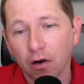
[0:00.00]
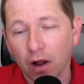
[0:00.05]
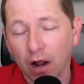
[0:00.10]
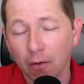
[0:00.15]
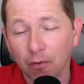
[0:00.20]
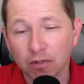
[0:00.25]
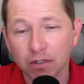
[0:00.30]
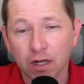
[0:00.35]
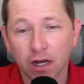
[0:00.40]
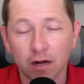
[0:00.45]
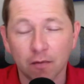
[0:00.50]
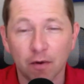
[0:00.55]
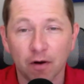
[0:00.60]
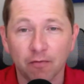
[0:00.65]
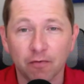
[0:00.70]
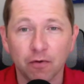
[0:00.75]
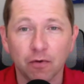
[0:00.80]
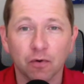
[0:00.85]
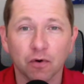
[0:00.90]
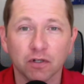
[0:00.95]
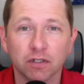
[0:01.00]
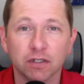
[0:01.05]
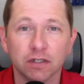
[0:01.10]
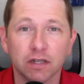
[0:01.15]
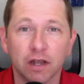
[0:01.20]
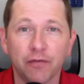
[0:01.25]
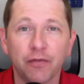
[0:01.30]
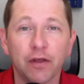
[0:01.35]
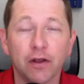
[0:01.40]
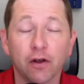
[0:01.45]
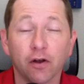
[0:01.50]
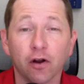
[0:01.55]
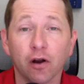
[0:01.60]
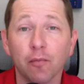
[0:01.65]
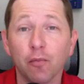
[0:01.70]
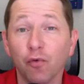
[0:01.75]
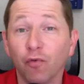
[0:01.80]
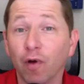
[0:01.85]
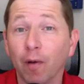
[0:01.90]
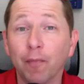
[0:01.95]
I will talk about a few horses I think are going
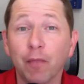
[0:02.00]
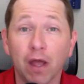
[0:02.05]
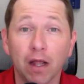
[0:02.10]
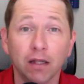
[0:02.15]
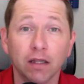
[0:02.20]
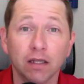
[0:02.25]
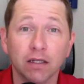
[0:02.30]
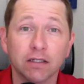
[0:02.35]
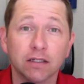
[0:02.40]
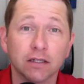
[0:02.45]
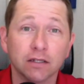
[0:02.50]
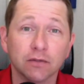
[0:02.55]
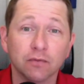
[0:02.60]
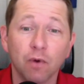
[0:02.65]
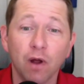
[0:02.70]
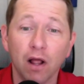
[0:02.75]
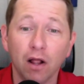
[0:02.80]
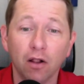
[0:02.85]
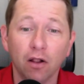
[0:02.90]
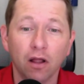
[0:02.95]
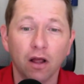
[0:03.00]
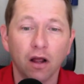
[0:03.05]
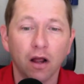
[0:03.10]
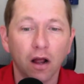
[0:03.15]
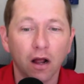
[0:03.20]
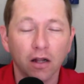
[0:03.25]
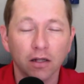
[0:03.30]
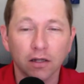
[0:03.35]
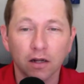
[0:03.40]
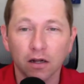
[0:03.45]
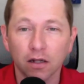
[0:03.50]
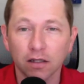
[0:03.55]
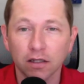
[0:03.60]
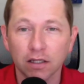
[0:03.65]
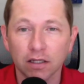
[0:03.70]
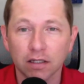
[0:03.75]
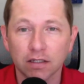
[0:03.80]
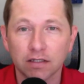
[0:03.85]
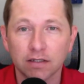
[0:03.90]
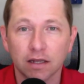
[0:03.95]
to move up that list as well on, on
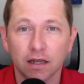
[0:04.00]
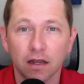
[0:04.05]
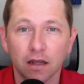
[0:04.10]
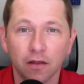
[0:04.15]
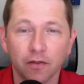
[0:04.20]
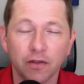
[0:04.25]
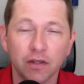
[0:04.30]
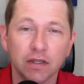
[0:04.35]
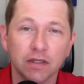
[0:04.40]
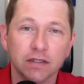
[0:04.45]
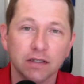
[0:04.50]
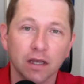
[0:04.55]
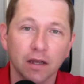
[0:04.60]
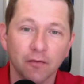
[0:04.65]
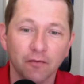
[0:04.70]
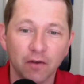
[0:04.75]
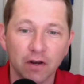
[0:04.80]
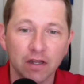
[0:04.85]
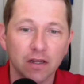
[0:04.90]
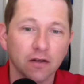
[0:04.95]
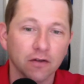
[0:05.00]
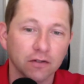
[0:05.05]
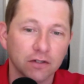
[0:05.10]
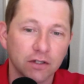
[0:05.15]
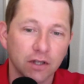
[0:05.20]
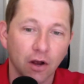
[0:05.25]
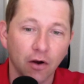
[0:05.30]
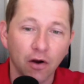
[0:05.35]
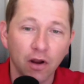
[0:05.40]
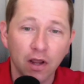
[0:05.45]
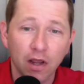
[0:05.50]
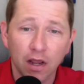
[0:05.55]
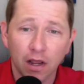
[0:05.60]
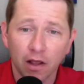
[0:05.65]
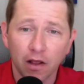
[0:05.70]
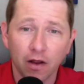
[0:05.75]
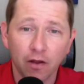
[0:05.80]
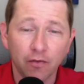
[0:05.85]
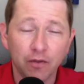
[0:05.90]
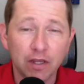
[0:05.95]
this uh, these uh, videos. So
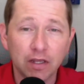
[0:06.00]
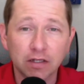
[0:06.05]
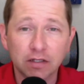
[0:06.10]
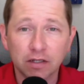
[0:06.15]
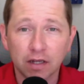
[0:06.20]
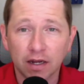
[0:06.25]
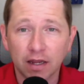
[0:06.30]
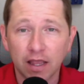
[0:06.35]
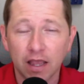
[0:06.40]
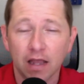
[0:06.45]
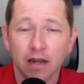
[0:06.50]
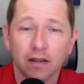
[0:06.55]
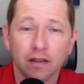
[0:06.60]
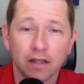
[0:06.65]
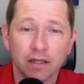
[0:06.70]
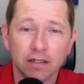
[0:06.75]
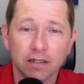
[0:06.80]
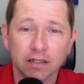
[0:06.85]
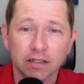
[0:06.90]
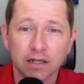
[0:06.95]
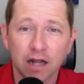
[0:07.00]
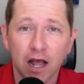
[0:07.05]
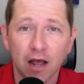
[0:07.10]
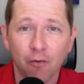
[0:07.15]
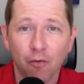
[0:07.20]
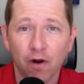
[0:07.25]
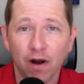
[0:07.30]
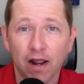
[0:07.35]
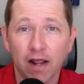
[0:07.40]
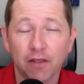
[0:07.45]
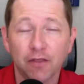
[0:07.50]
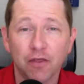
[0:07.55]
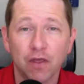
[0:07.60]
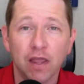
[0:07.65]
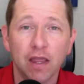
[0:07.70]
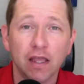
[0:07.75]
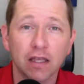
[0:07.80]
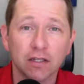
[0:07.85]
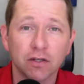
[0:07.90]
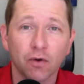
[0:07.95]
Uh, these, again, this is not what I
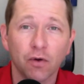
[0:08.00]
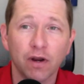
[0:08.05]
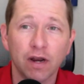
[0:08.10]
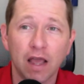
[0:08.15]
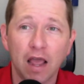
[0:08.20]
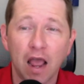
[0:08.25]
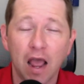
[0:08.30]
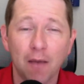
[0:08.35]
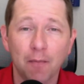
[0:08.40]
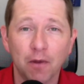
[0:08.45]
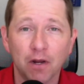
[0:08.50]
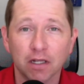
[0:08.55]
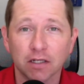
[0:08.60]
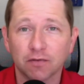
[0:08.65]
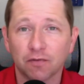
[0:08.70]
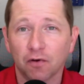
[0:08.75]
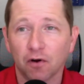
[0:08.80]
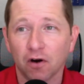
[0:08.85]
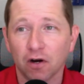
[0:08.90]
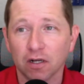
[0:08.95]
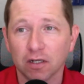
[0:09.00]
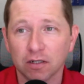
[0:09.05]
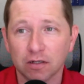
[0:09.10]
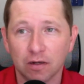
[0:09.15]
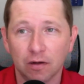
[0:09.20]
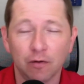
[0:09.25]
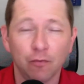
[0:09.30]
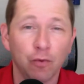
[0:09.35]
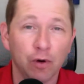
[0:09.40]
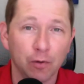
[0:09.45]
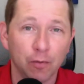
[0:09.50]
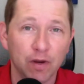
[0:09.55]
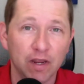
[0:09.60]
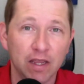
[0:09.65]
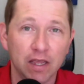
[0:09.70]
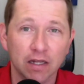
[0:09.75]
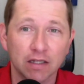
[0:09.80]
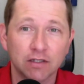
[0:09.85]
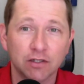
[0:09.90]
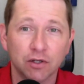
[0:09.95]
think is going to happen as far as when we
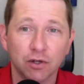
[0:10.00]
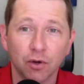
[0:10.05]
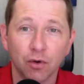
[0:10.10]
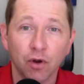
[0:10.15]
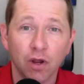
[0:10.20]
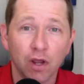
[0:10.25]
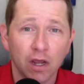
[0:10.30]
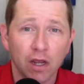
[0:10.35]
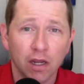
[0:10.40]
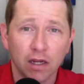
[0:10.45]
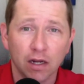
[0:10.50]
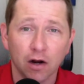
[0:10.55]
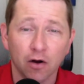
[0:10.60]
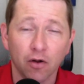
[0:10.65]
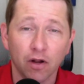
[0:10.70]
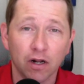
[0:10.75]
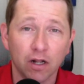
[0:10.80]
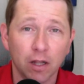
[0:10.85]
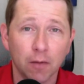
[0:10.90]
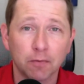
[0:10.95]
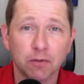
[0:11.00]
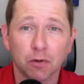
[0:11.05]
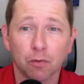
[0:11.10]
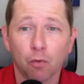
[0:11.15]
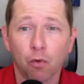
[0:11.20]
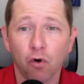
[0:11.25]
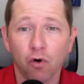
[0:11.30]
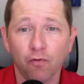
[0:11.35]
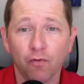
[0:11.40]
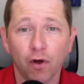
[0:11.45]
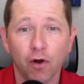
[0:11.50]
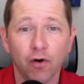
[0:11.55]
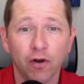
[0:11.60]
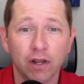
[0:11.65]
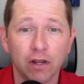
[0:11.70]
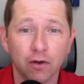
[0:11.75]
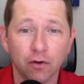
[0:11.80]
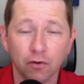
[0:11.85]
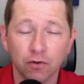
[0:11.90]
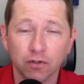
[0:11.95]
get to, you know, Eclipse Award
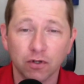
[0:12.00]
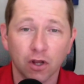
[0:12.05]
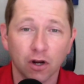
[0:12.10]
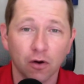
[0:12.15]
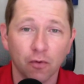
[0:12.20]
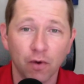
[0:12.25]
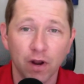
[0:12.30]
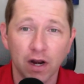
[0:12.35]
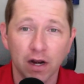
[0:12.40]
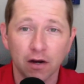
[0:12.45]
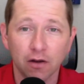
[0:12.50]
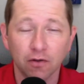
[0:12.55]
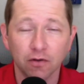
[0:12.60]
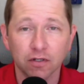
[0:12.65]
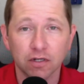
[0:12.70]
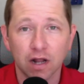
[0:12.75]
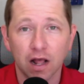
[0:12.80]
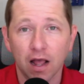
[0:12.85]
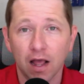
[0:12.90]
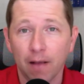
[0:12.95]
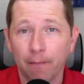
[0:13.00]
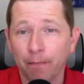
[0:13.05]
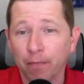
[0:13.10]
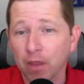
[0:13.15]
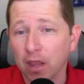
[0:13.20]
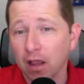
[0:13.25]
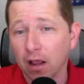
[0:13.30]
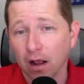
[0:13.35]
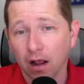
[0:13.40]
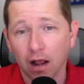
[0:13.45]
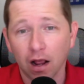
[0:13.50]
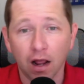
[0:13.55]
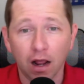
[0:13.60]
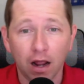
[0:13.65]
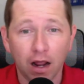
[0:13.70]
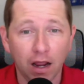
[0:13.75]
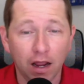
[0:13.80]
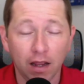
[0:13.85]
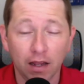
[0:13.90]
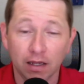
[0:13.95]
voting, who's going to win and who's not.
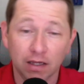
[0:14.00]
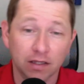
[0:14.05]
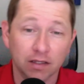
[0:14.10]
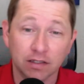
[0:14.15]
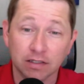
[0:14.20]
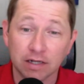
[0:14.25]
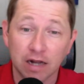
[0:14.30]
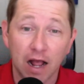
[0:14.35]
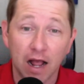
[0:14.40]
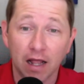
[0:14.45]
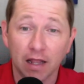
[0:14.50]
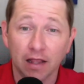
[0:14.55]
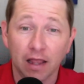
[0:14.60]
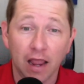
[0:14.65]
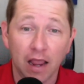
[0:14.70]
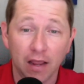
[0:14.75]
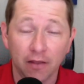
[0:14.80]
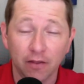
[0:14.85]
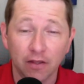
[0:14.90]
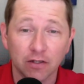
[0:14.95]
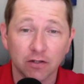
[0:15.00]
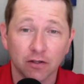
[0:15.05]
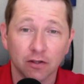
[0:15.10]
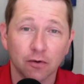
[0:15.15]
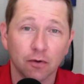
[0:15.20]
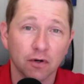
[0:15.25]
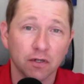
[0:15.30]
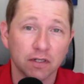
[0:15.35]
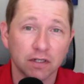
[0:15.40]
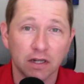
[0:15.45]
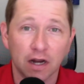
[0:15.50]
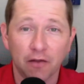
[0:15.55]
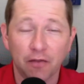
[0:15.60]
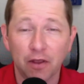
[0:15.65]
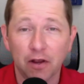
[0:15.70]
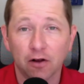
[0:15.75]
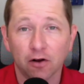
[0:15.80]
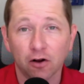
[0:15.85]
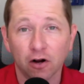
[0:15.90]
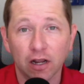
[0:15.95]
Uh, it's not, hey, these are the horses I
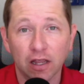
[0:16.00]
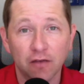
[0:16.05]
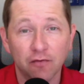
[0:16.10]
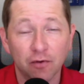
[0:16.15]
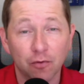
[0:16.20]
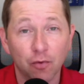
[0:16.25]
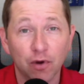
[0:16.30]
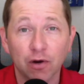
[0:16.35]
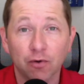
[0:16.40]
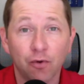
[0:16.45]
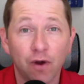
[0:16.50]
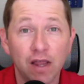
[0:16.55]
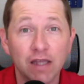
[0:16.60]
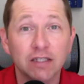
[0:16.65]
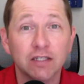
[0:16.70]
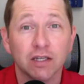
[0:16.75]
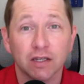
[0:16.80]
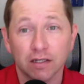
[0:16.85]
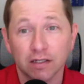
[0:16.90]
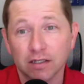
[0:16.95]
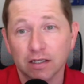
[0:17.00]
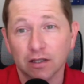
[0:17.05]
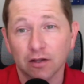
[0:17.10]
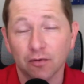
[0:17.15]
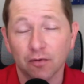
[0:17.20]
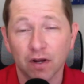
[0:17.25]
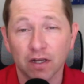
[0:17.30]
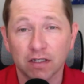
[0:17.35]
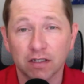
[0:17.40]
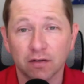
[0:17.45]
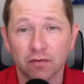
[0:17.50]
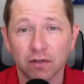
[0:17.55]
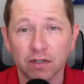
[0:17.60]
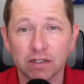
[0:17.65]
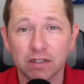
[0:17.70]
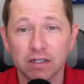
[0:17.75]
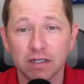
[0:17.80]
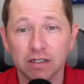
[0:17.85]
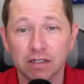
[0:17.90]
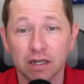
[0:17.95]
think are going to even win races in the rest of the
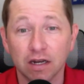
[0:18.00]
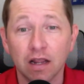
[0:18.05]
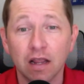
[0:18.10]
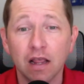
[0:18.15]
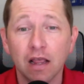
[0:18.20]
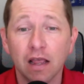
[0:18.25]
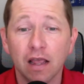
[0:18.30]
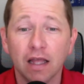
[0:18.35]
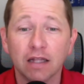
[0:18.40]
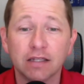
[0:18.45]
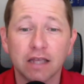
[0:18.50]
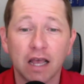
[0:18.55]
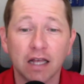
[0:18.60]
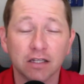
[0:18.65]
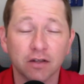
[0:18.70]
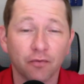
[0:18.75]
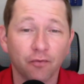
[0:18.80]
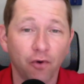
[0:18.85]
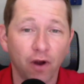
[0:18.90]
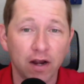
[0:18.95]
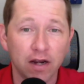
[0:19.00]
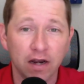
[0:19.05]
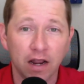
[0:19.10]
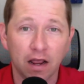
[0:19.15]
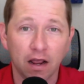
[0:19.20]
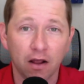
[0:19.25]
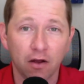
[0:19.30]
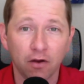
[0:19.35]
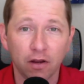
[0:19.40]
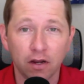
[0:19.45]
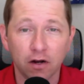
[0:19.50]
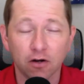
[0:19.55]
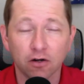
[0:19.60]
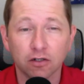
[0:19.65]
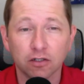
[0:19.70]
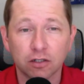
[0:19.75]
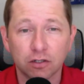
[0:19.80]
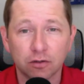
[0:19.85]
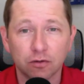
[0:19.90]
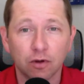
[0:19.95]
season. It's as of right now,
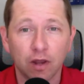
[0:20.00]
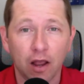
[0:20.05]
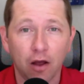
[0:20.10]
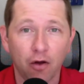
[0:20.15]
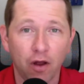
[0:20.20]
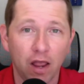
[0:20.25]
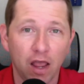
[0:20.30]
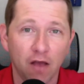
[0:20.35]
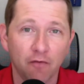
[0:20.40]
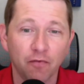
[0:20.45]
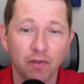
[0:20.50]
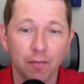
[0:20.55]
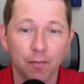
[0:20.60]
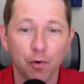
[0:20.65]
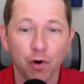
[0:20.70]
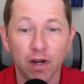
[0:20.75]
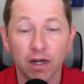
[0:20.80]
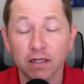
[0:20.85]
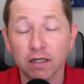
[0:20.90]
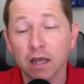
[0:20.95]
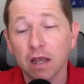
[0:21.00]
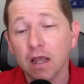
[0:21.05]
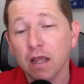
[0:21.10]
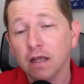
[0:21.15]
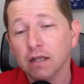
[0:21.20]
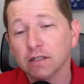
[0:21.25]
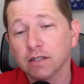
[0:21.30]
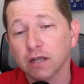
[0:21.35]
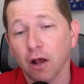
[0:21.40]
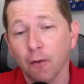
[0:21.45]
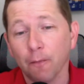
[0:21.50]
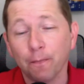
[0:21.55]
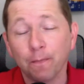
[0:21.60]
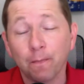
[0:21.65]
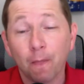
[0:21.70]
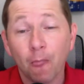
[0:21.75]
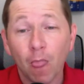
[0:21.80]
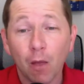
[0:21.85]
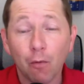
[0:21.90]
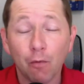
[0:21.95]
here's how I have them ranked. So
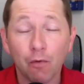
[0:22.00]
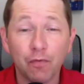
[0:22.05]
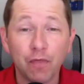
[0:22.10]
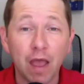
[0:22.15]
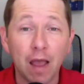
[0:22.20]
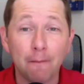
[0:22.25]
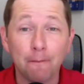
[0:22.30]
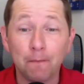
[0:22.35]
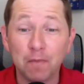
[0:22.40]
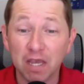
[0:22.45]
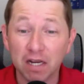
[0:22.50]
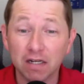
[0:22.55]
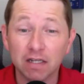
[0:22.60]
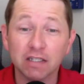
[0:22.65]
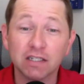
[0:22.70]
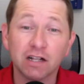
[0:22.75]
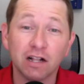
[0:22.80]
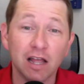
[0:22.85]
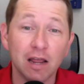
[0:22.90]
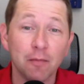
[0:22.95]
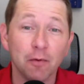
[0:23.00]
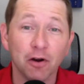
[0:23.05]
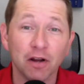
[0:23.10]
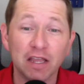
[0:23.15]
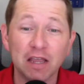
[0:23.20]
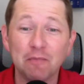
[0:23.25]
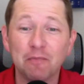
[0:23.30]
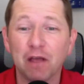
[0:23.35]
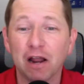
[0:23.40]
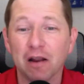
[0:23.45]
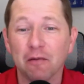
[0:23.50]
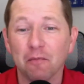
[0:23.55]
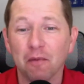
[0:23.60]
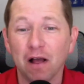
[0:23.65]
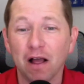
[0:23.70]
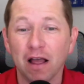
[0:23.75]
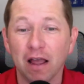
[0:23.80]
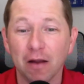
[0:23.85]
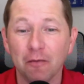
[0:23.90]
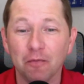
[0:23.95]
with that big disclaimer, and keep that in
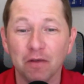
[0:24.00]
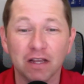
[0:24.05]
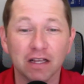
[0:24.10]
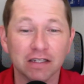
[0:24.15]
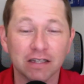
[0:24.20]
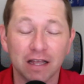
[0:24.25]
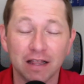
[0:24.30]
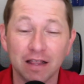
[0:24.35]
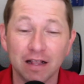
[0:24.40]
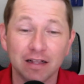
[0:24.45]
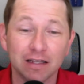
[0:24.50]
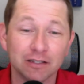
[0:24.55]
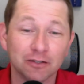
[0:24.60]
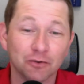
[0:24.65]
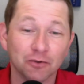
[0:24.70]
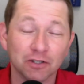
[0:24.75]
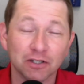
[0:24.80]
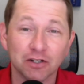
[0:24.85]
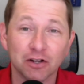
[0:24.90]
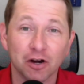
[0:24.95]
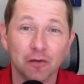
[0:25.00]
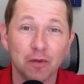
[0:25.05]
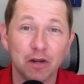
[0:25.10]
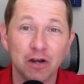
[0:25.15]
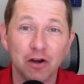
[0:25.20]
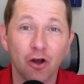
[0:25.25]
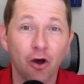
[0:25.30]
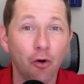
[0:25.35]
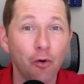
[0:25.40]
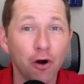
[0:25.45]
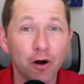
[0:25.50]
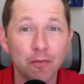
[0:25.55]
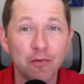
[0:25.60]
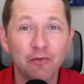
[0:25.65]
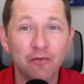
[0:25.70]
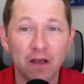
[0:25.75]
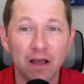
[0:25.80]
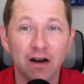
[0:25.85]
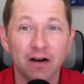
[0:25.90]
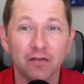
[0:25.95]
mind, because I think this horse is going to be nowhere to be
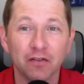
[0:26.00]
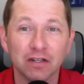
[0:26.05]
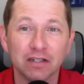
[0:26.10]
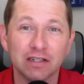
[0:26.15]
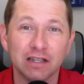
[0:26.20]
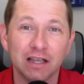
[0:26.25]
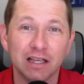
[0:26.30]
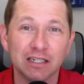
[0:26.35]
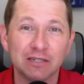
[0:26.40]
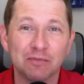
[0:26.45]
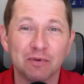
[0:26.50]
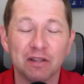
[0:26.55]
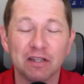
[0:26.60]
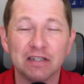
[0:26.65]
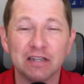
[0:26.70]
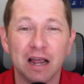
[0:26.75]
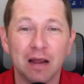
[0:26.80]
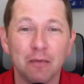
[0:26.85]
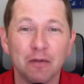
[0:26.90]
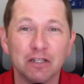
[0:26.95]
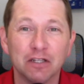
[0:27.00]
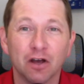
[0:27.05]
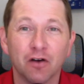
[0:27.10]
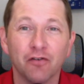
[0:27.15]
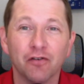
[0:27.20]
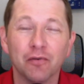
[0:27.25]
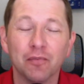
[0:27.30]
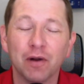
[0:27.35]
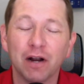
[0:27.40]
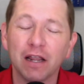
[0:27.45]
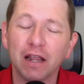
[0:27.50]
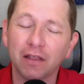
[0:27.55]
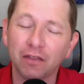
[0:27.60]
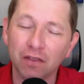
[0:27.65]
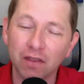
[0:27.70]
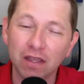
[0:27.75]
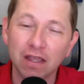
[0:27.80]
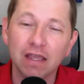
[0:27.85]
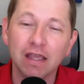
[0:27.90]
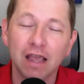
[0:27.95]
found on this list by the time it's over, but he, I
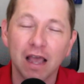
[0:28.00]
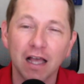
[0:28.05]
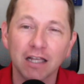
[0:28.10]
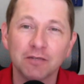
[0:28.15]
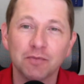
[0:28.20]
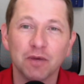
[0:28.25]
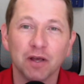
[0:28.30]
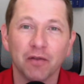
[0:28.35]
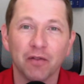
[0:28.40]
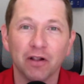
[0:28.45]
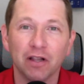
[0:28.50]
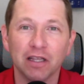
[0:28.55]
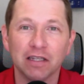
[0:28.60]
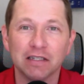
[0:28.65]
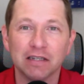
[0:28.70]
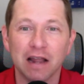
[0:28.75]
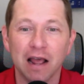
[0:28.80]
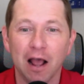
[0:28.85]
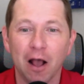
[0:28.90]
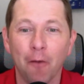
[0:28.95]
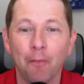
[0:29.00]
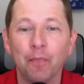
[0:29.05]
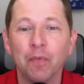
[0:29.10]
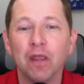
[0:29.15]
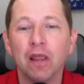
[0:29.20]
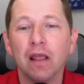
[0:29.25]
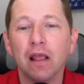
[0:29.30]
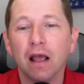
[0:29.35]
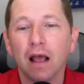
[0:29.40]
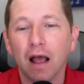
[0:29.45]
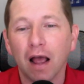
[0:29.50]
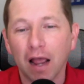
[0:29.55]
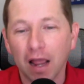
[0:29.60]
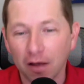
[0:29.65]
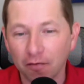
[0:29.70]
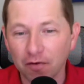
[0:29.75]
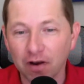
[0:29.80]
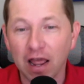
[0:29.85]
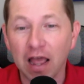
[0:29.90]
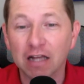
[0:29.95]
think he has to be on the list now. I
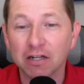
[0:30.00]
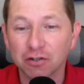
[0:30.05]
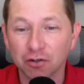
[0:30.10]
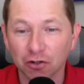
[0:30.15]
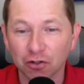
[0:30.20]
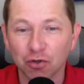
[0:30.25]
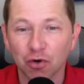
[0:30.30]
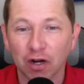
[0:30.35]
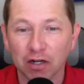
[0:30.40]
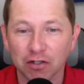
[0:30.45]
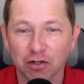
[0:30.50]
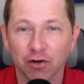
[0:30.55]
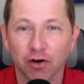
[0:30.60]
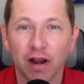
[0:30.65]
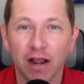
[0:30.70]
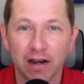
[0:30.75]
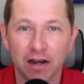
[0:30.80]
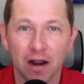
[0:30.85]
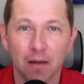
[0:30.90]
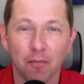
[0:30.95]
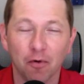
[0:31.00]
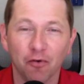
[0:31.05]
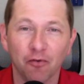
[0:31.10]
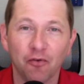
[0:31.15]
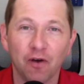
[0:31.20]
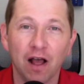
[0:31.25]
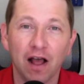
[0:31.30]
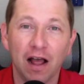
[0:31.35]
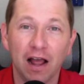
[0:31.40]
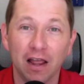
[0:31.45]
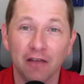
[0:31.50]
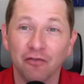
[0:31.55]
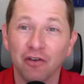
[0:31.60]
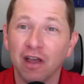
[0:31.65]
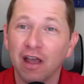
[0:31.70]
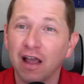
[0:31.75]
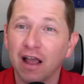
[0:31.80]
have National Treasure at number five.